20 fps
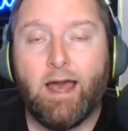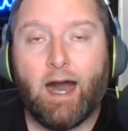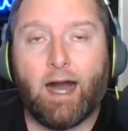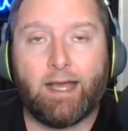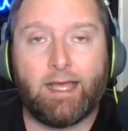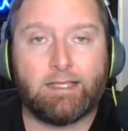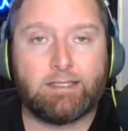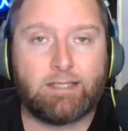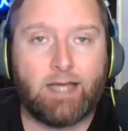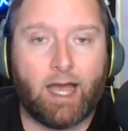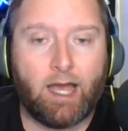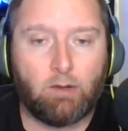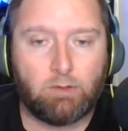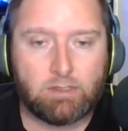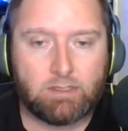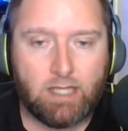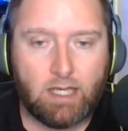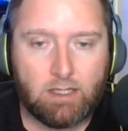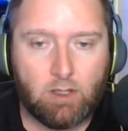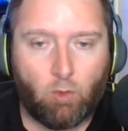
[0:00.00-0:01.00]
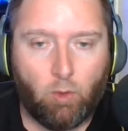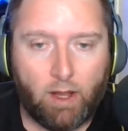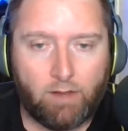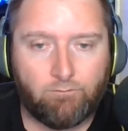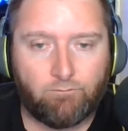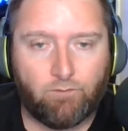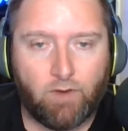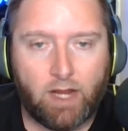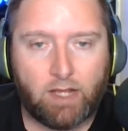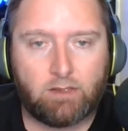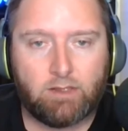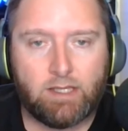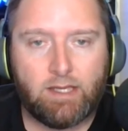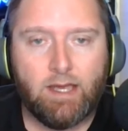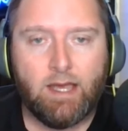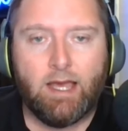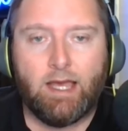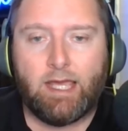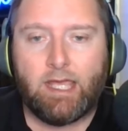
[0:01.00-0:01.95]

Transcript: against Iowa State, quite frankly.